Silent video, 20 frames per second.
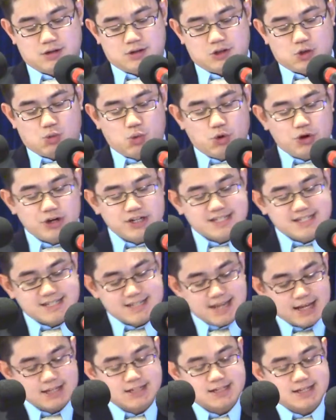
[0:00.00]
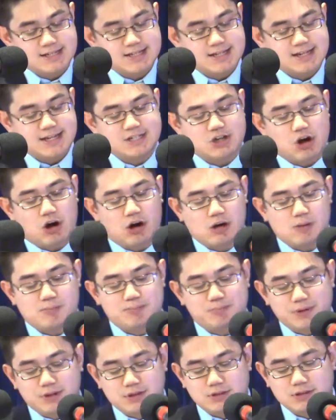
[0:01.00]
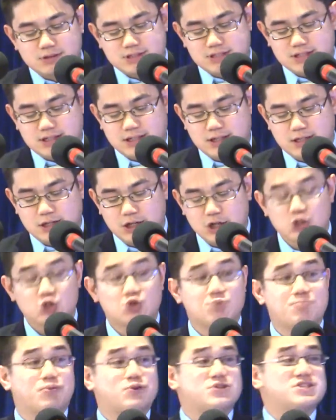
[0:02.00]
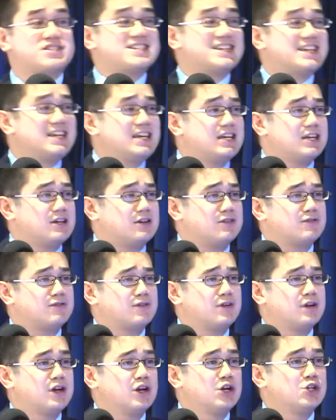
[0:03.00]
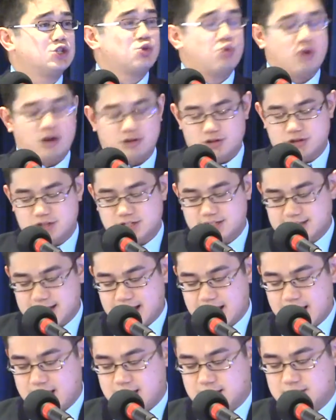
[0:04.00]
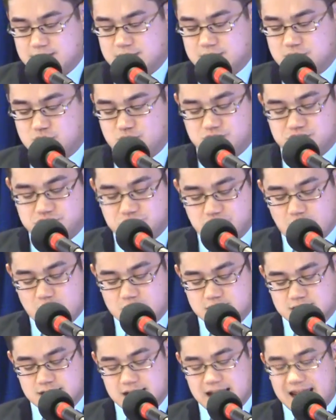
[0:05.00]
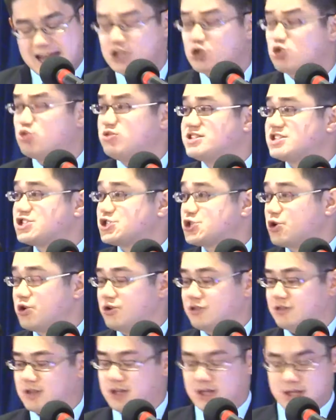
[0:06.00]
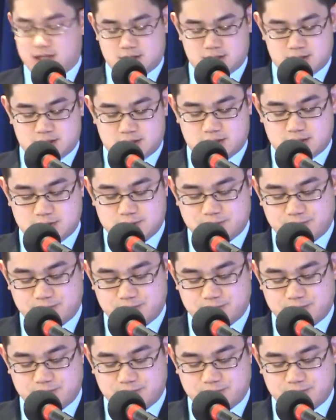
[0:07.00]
The word senses is our ability to perceive, to understand, to judge, and to discern things.